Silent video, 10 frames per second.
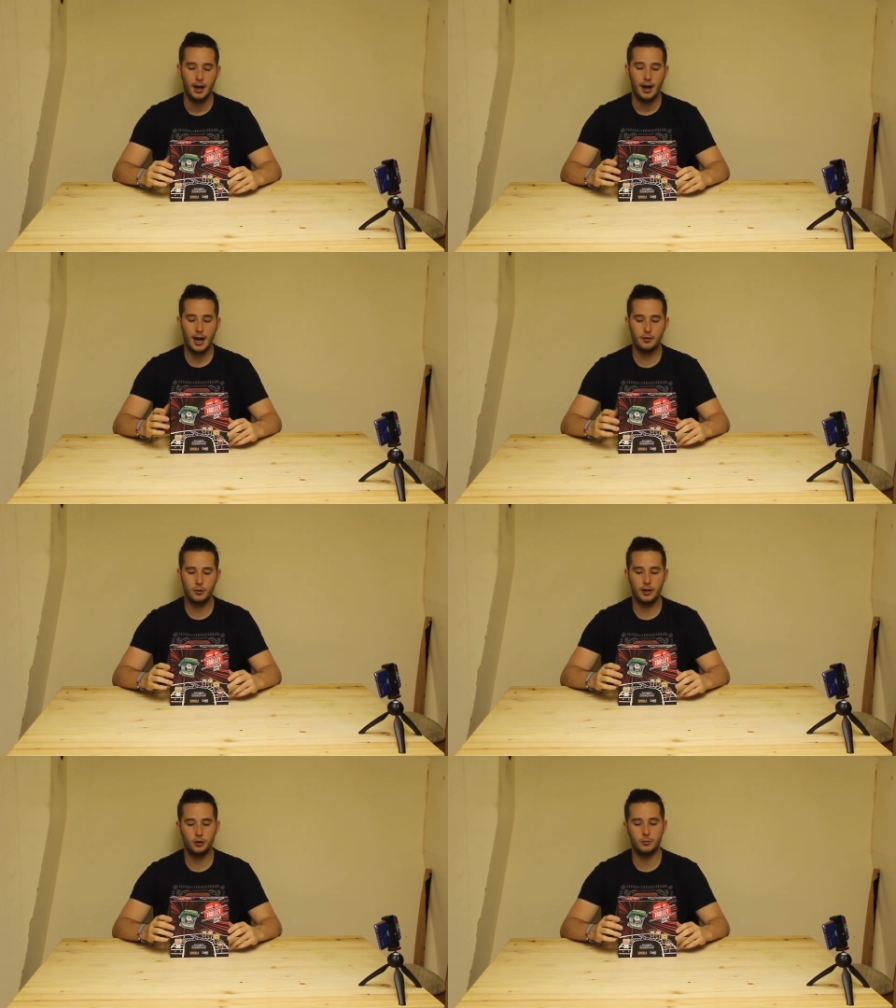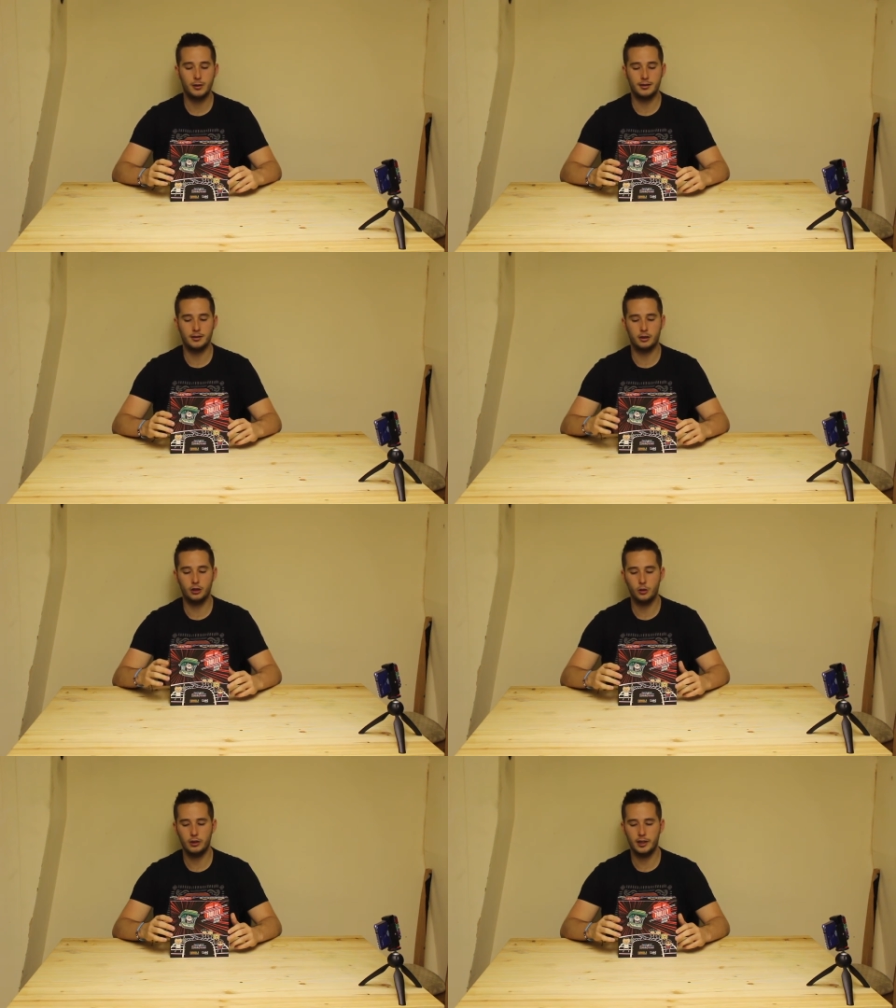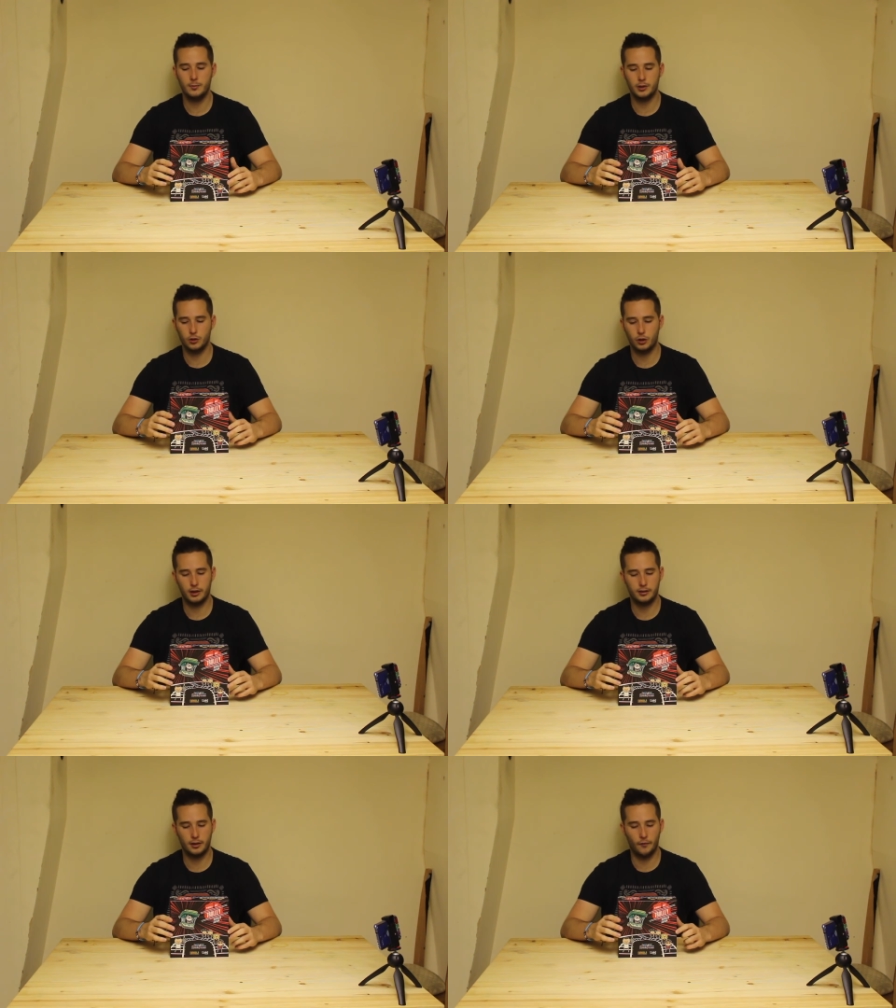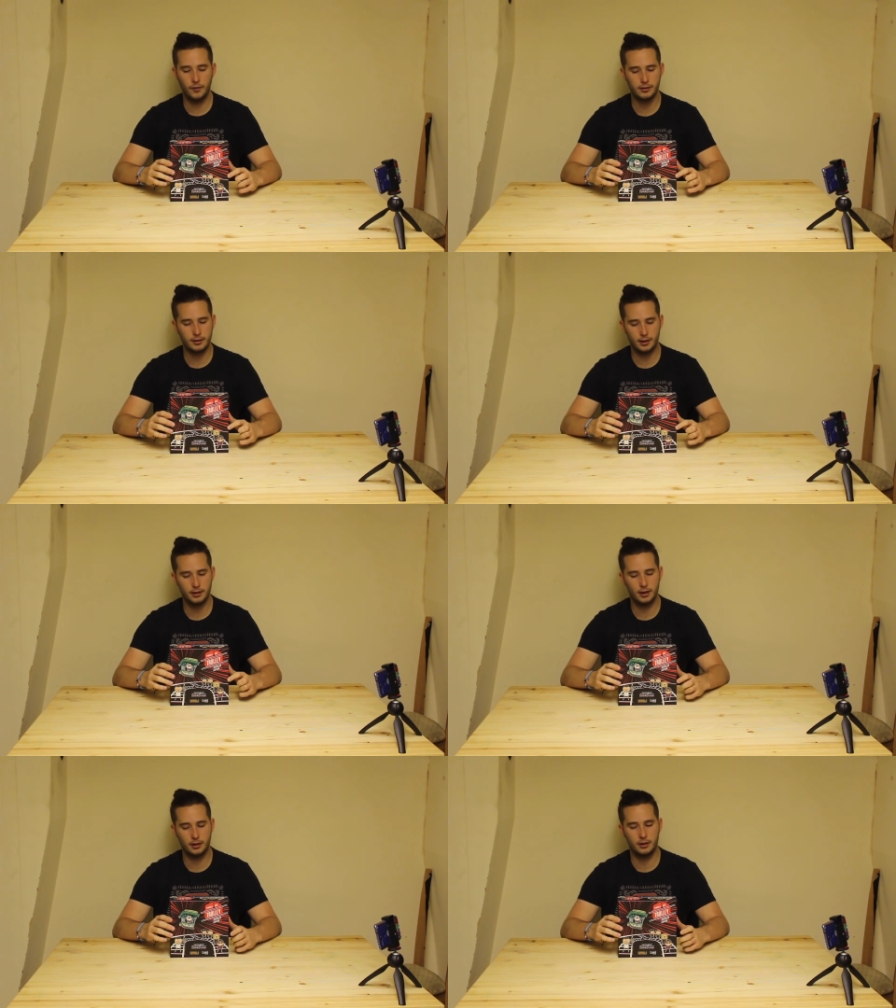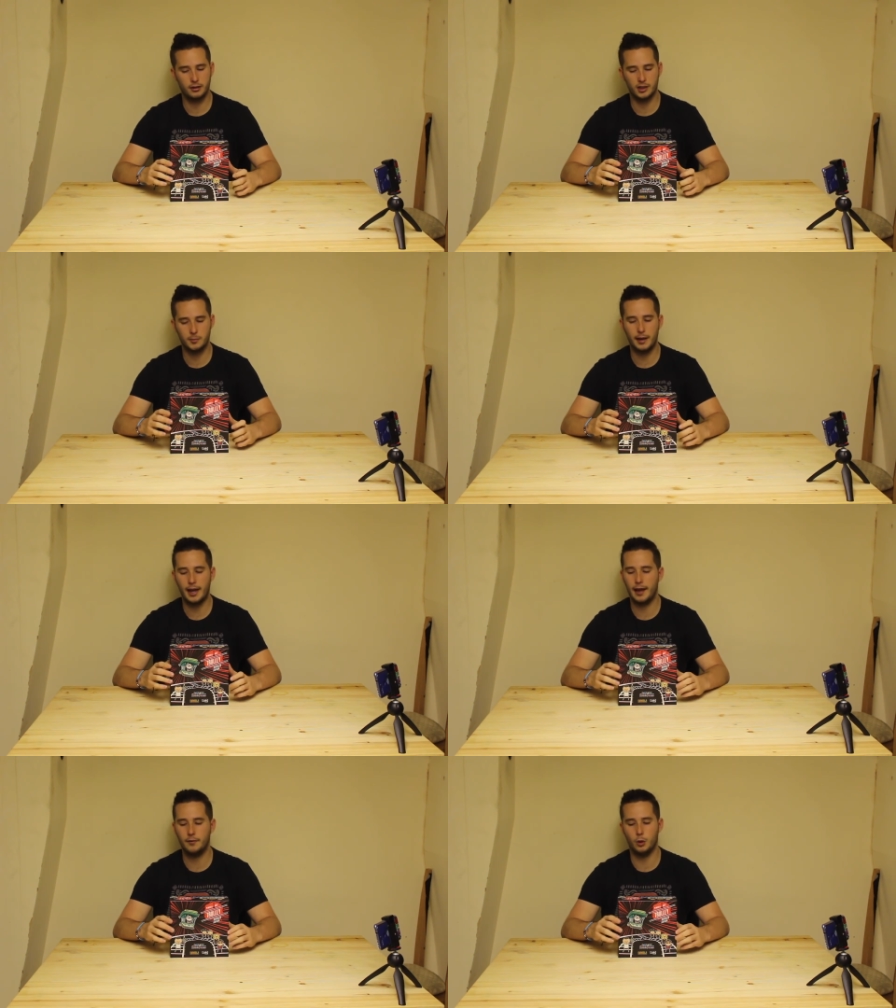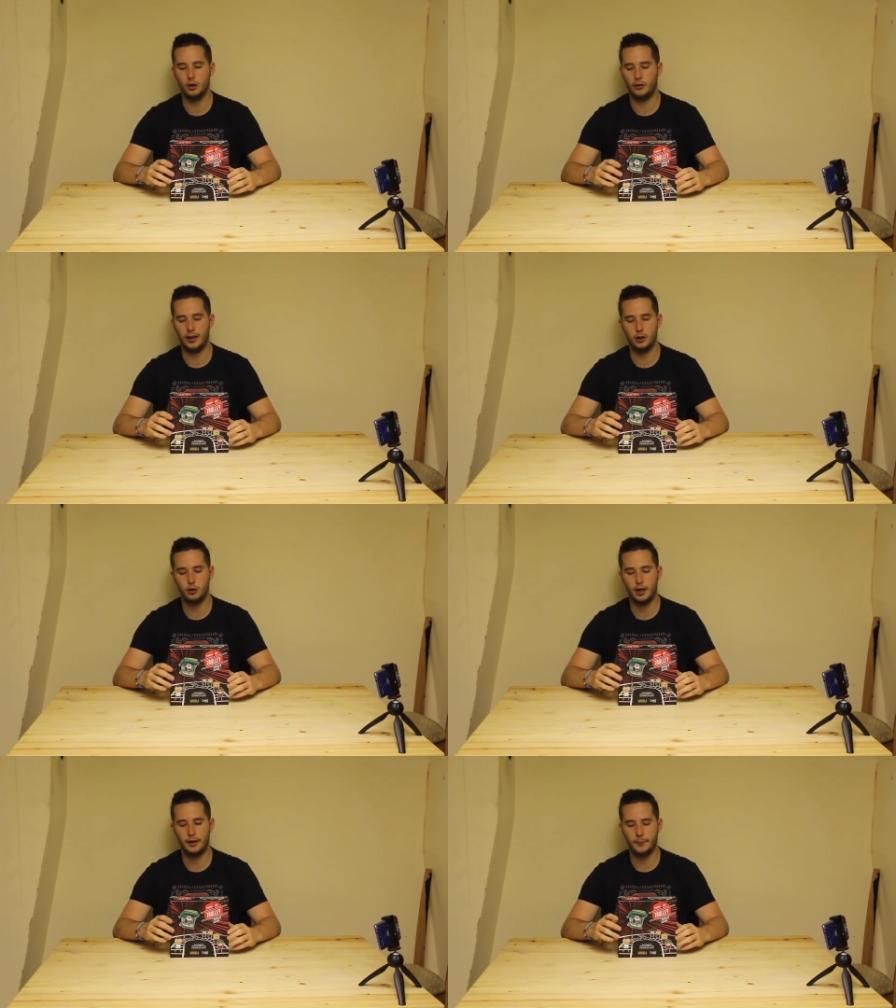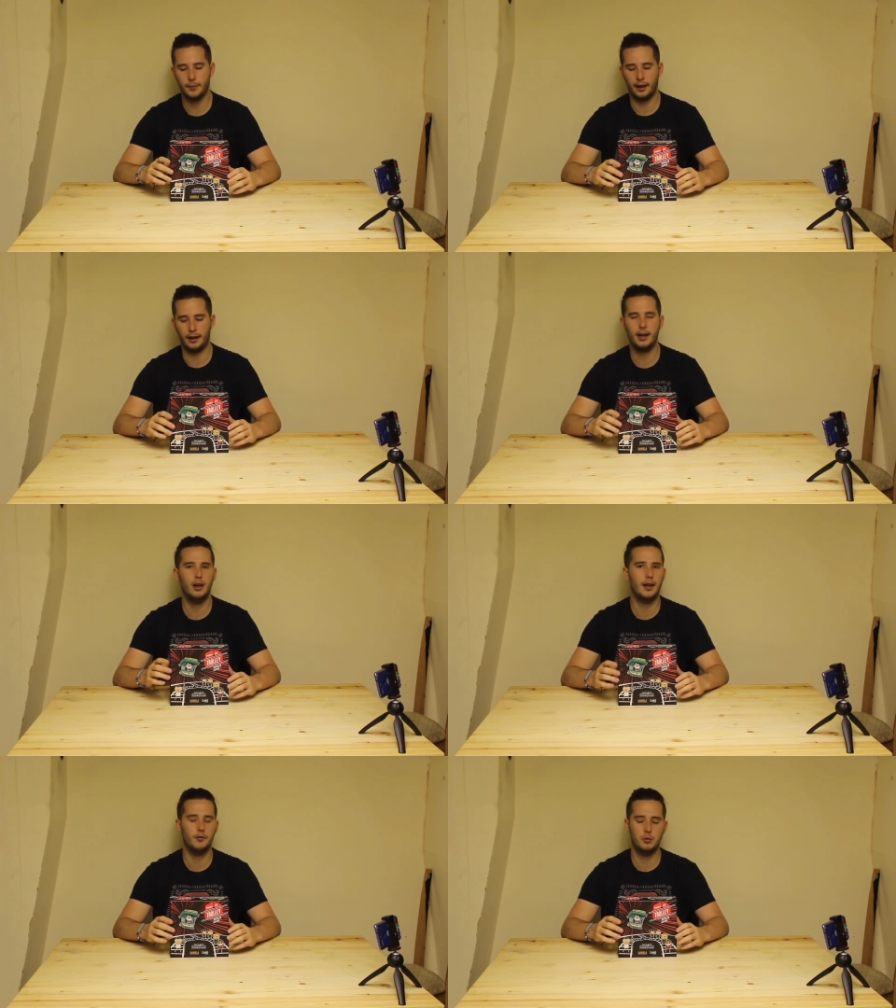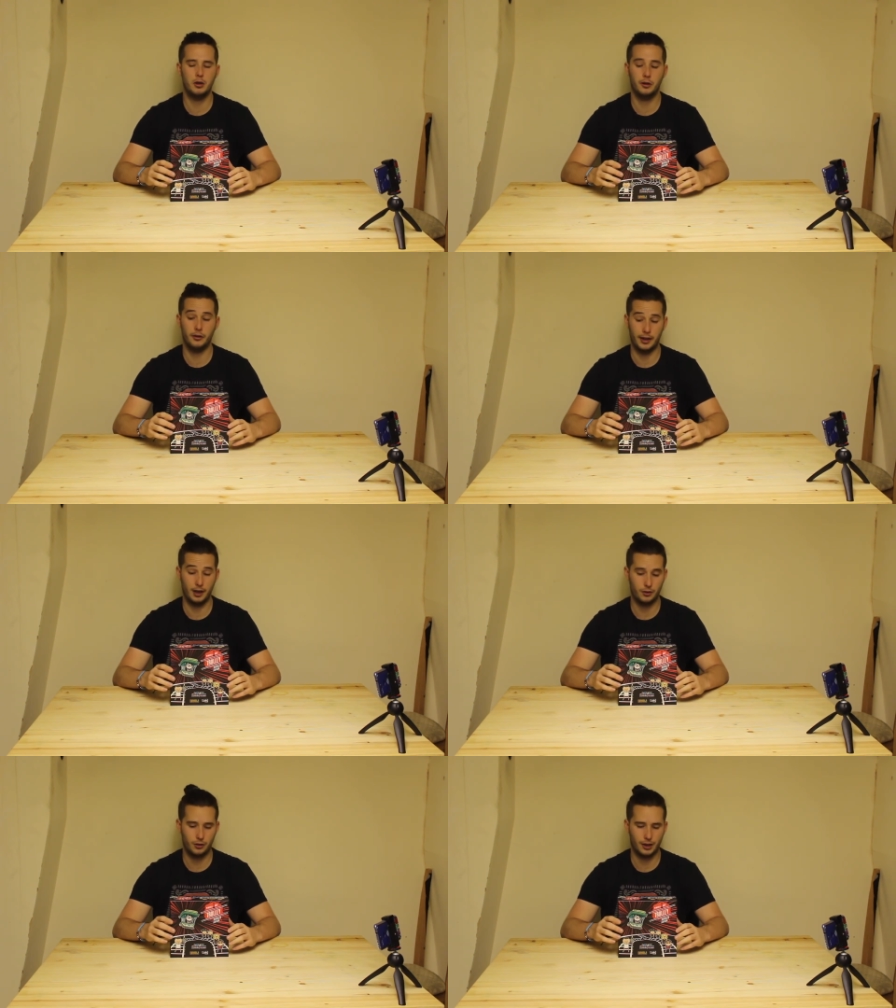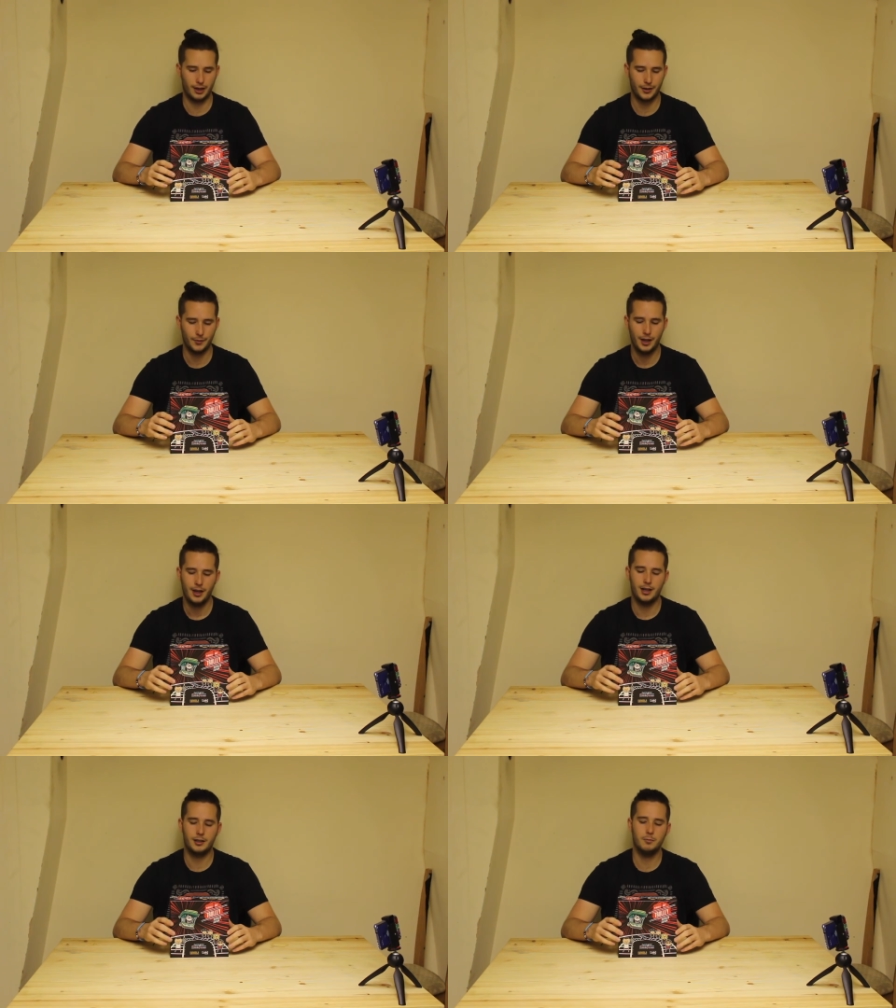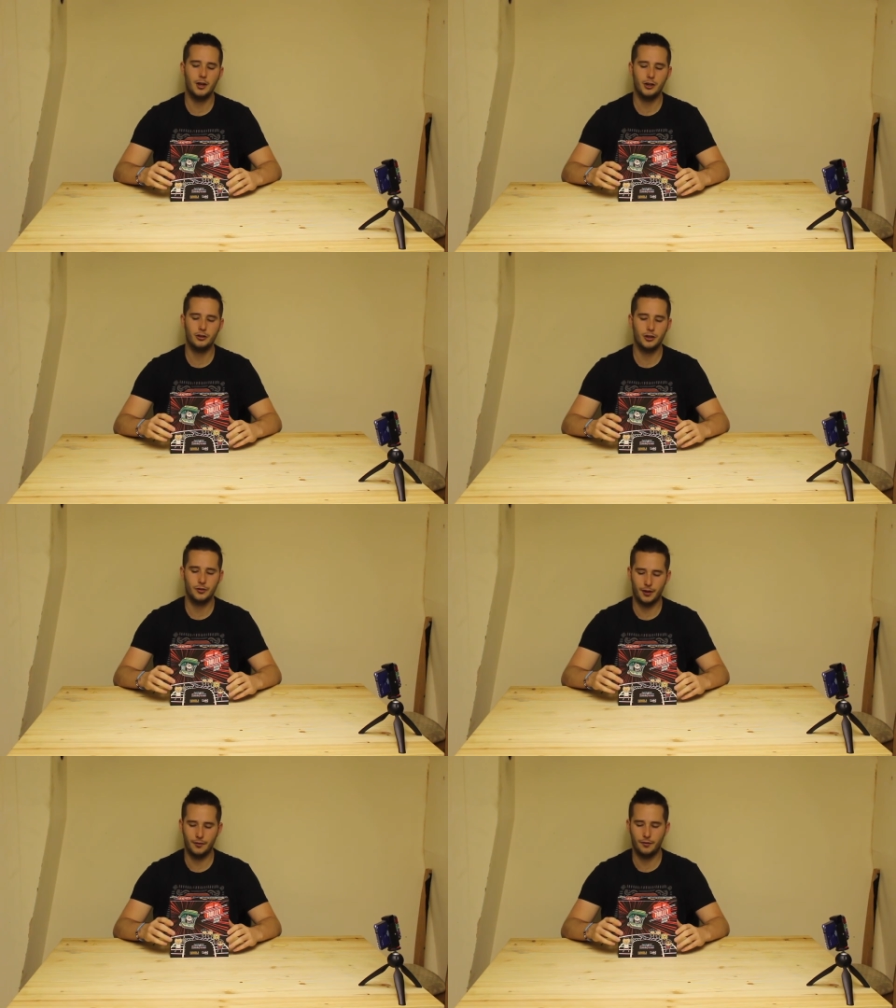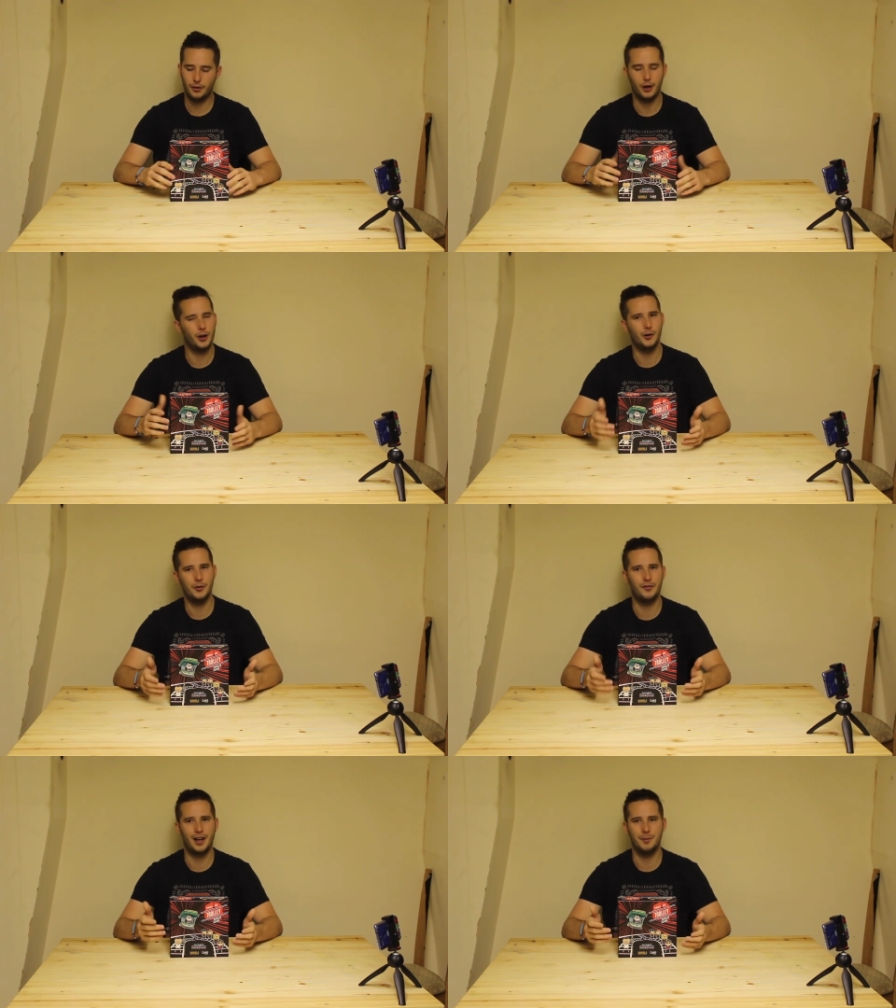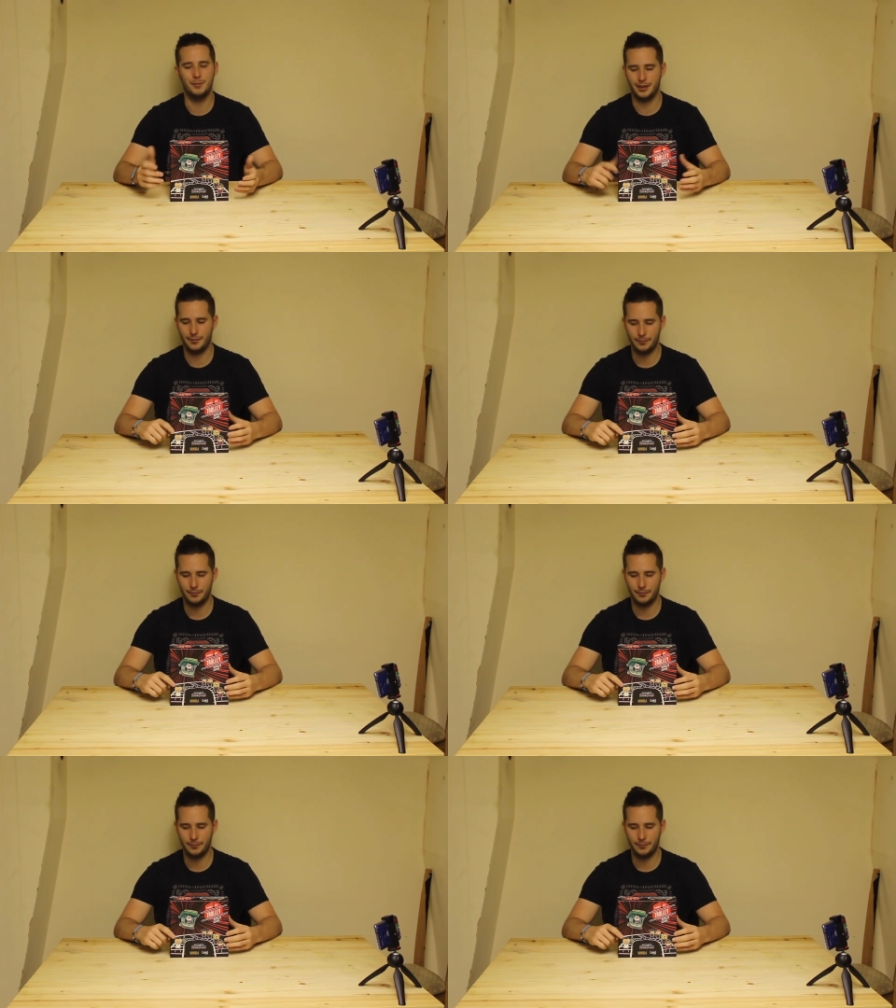Everyone else splits into two teams and tries to convince the conductor to spare everyone on their track and kill everyone on the other track. It's murderous fun for the whole family.